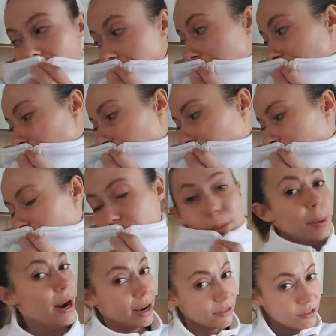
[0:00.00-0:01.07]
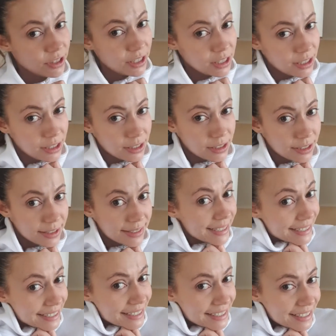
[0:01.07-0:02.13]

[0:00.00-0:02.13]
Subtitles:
I couldn't wait for breakfast.